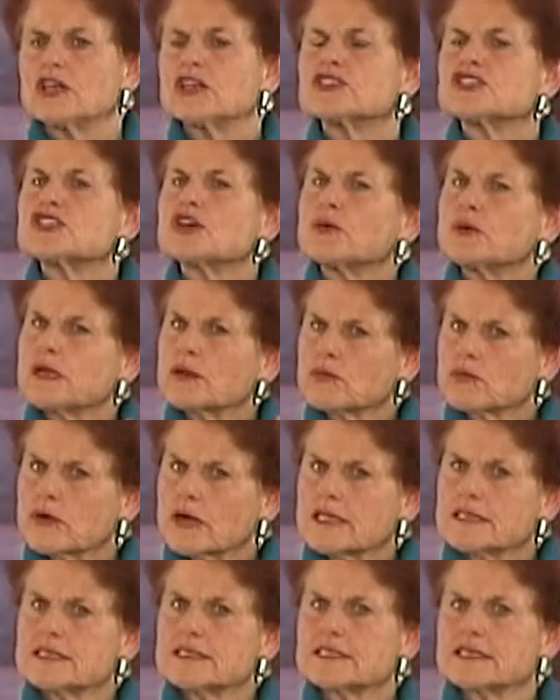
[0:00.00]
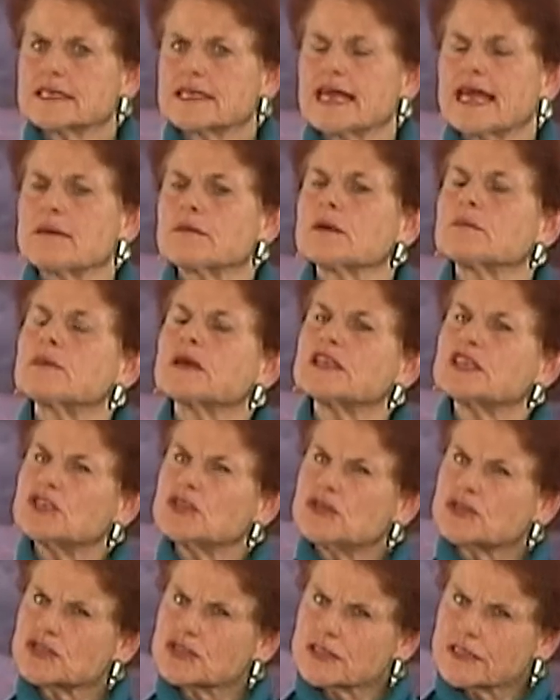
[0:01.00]
So it runs the gamut, but
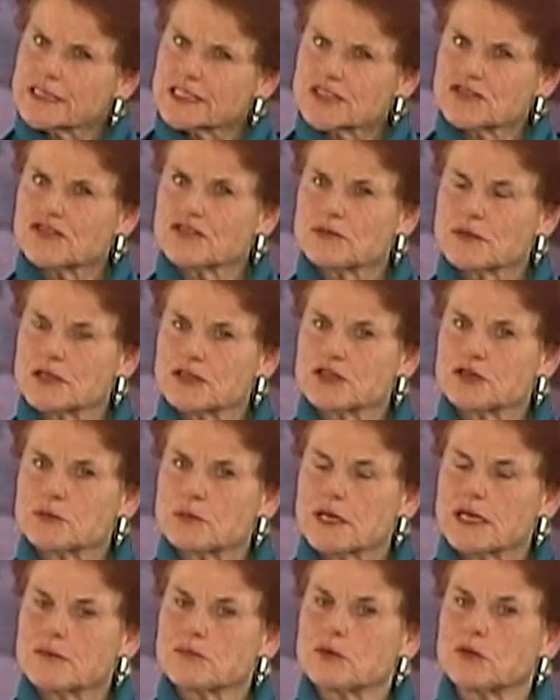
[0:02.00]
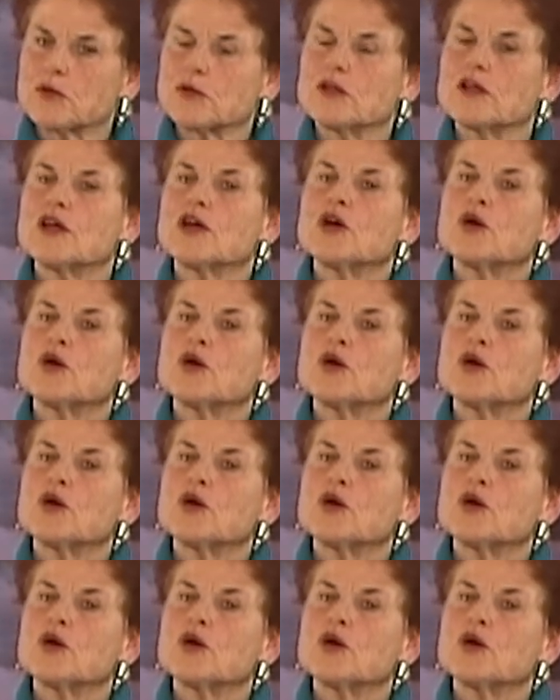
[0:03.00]
usually it's familiar people.